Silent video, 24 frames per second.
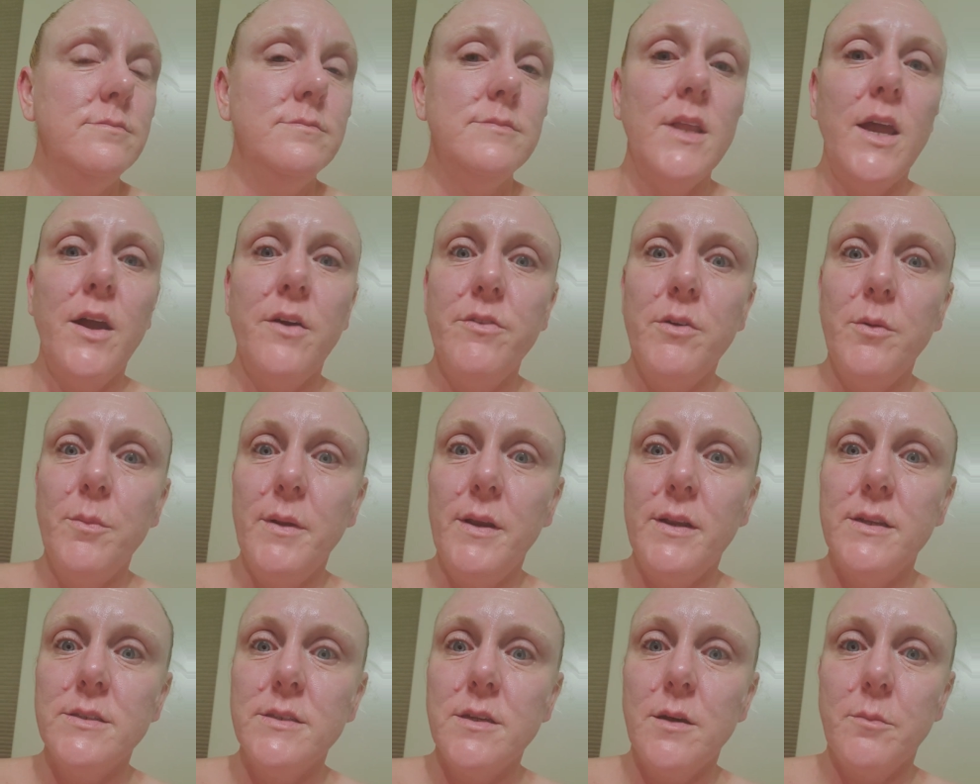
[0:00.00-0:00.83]

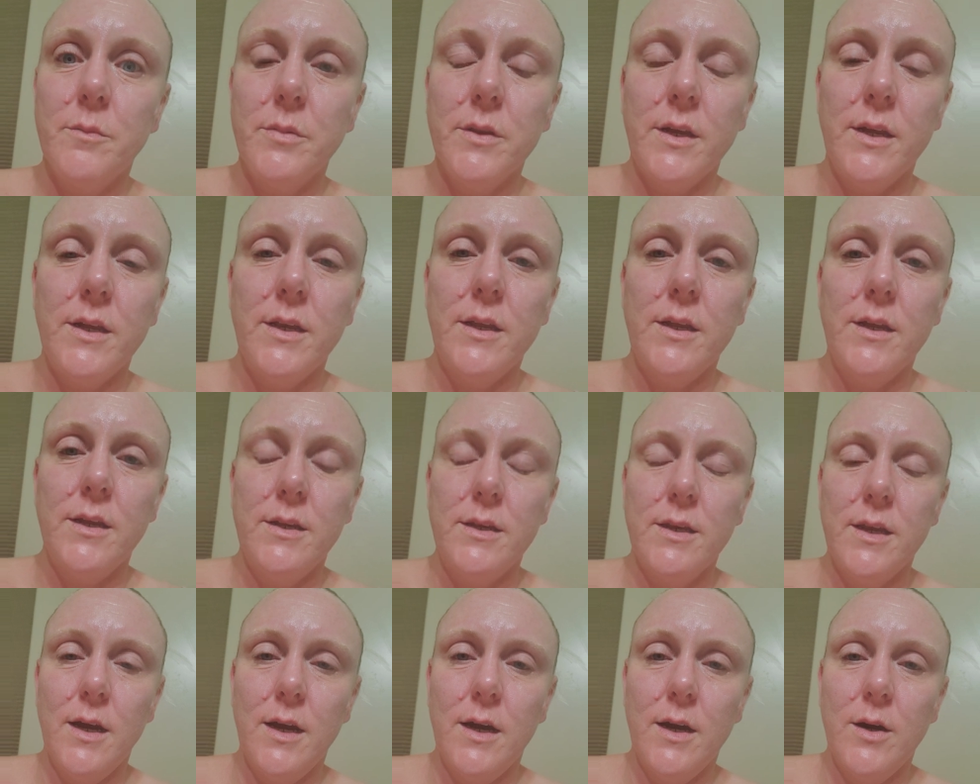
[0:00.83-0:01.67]
Everybody's complaining
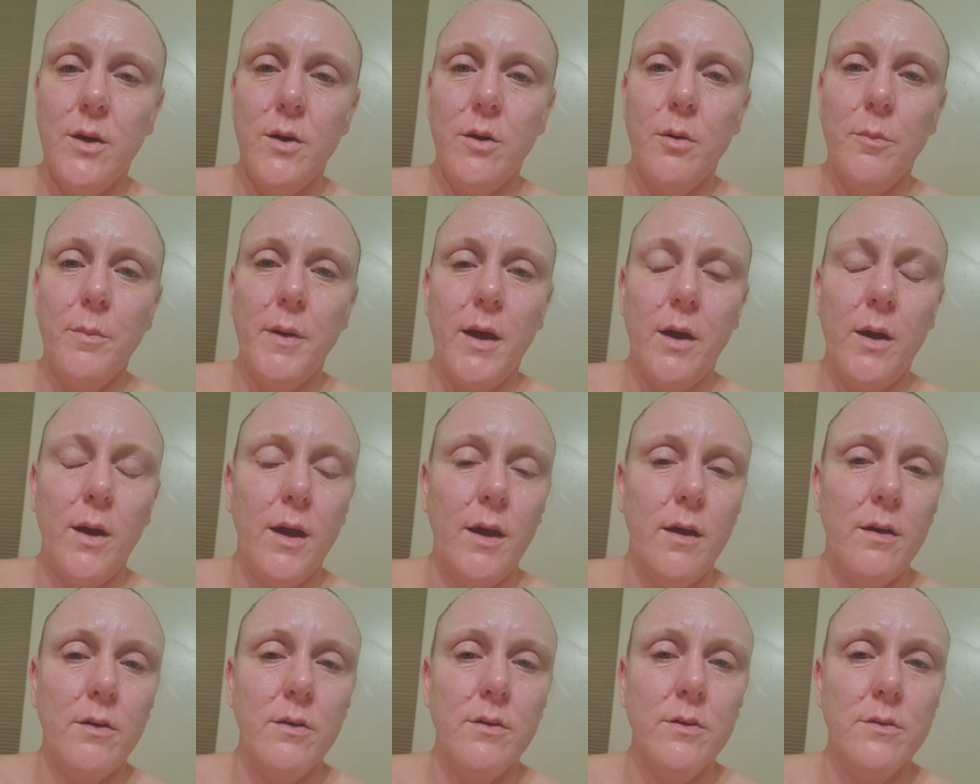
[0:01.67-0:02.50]
now about
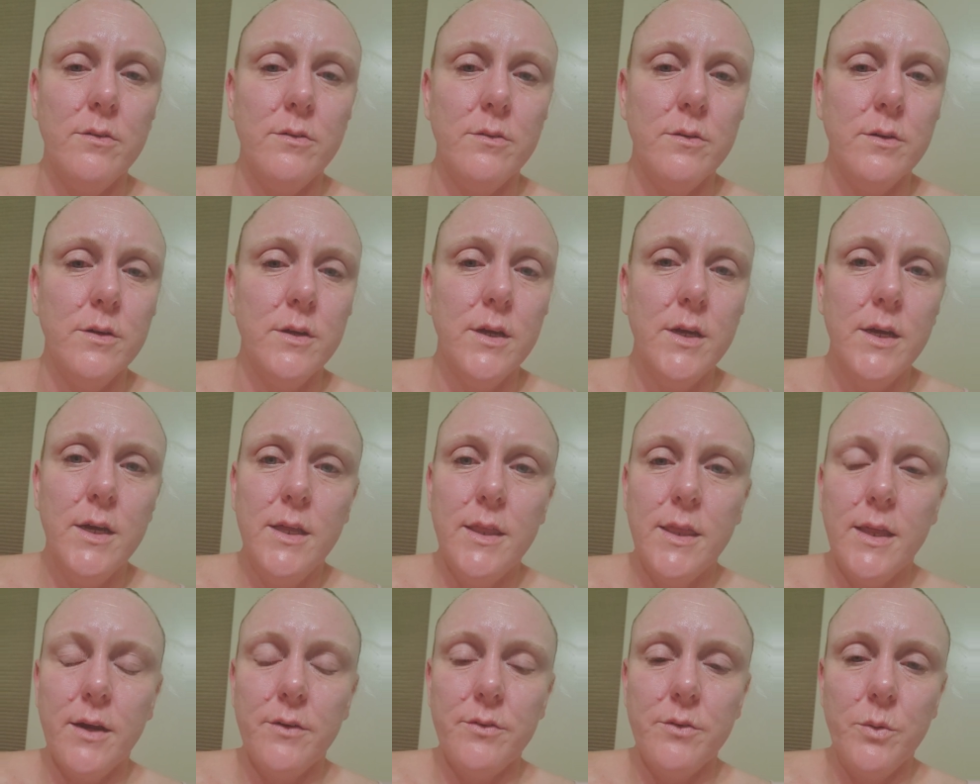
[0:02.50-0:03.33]
how
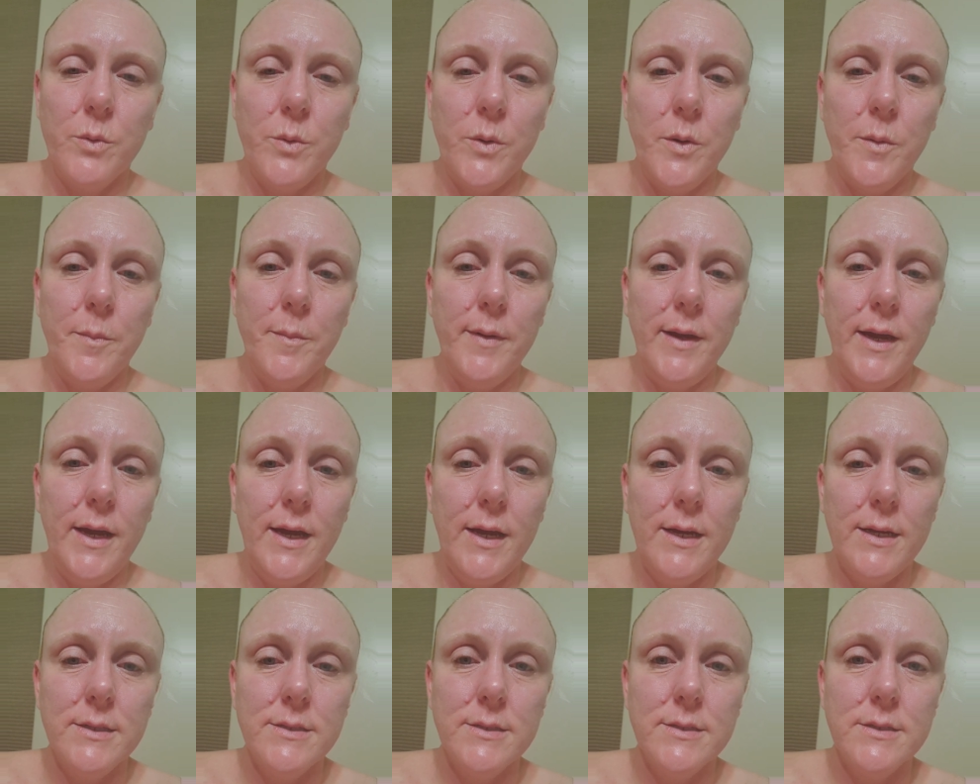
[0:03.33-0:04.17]
they have to wear
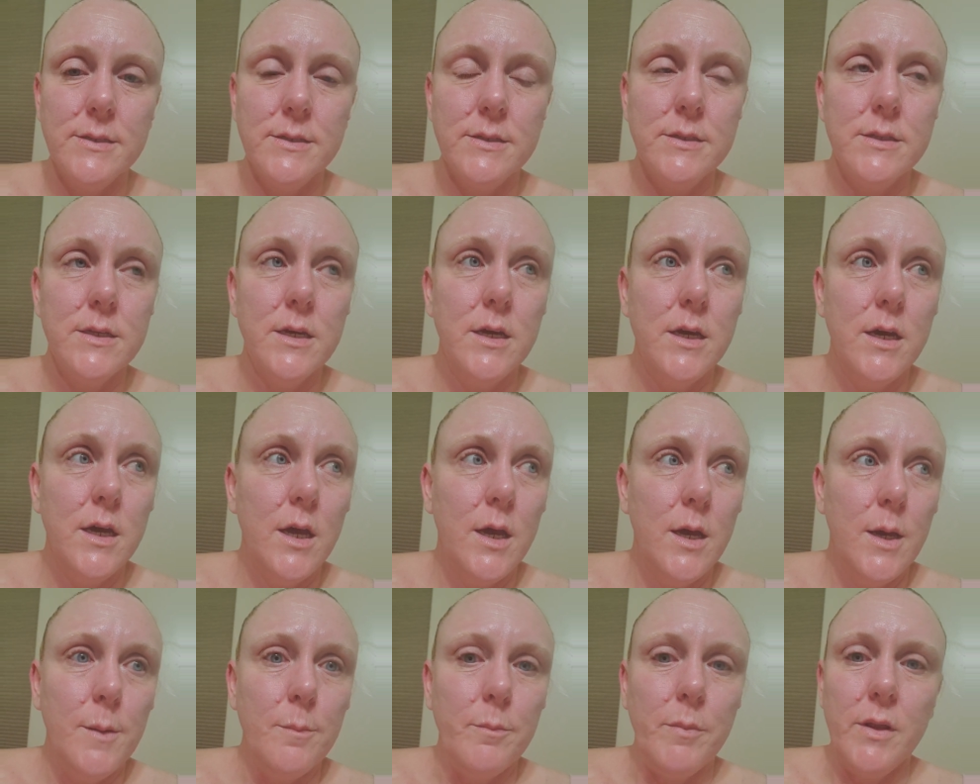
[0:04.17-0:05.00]
masks,
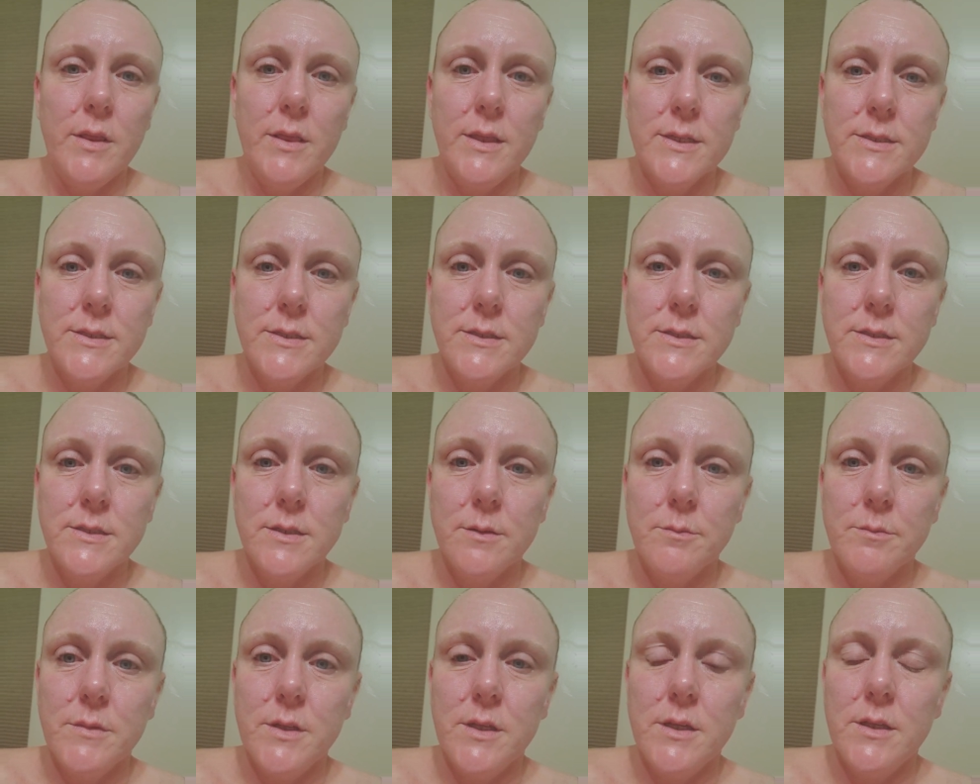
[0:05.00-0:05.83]
but this is
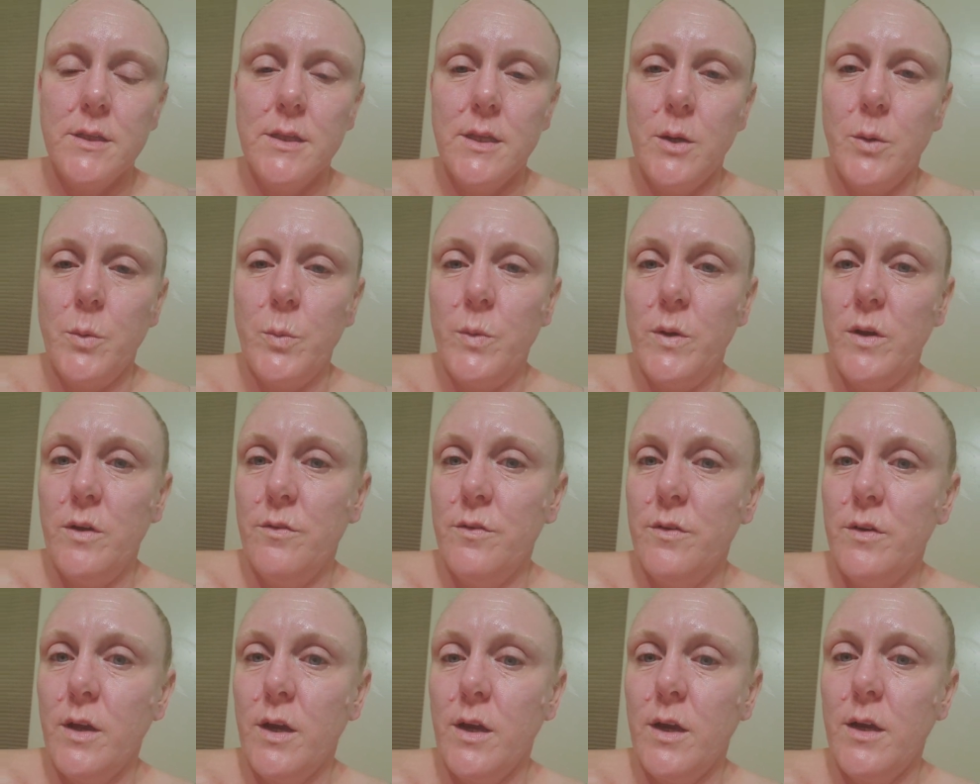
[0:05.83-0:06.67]
something that
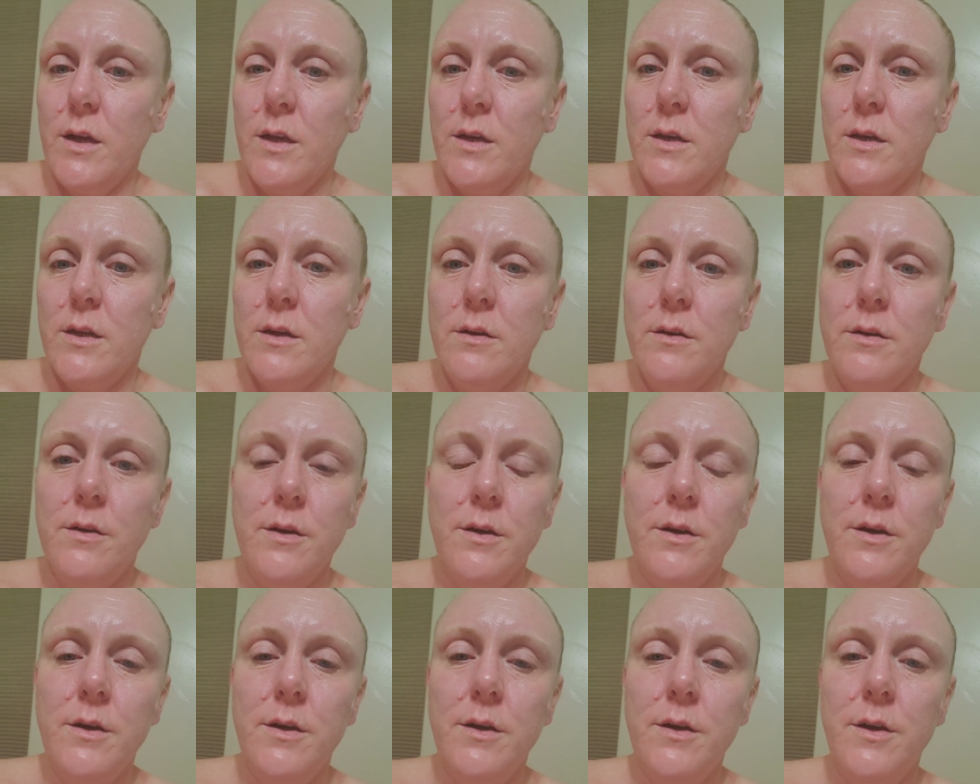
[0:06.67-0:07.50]
we've done
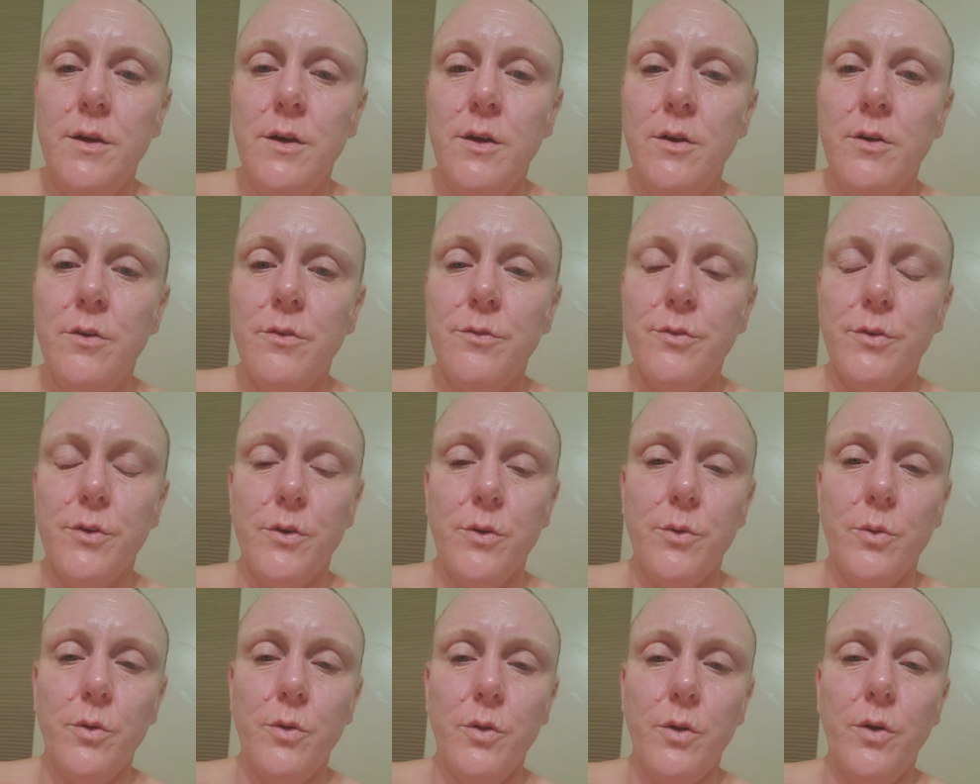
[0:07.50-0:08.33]

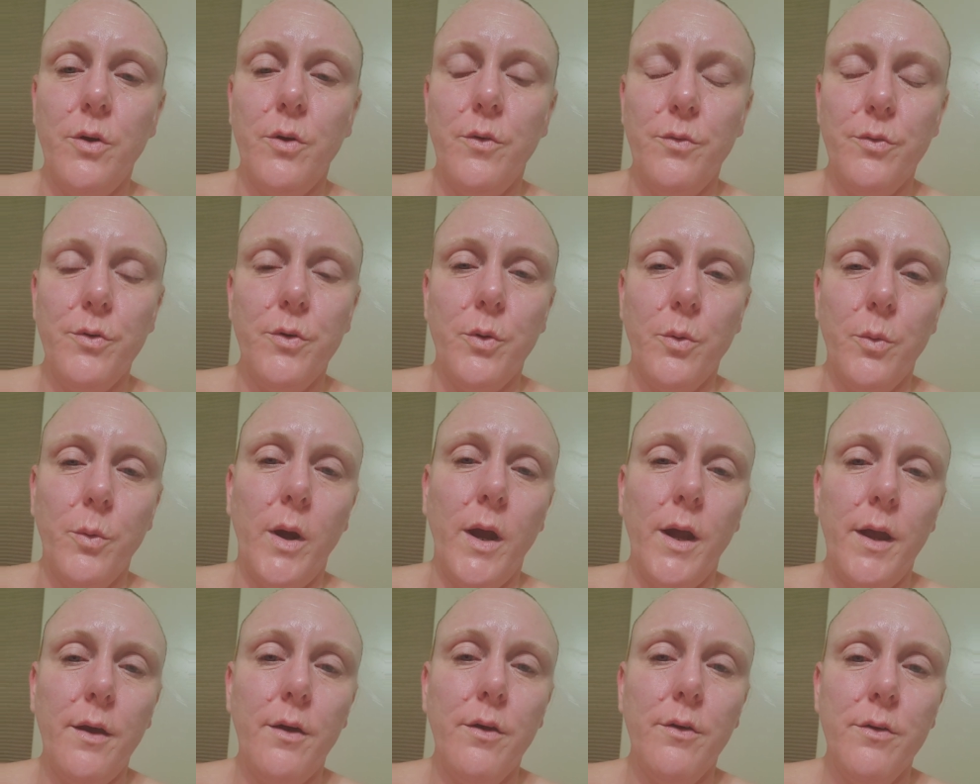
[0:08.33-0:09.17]
for a
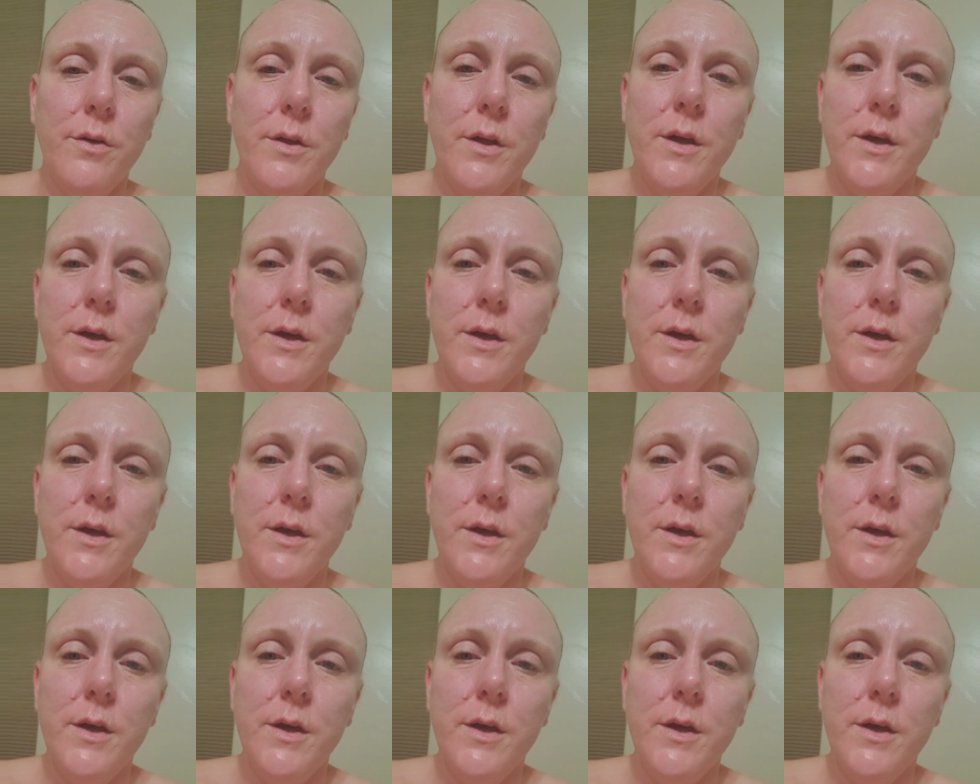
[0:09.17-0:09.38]
while.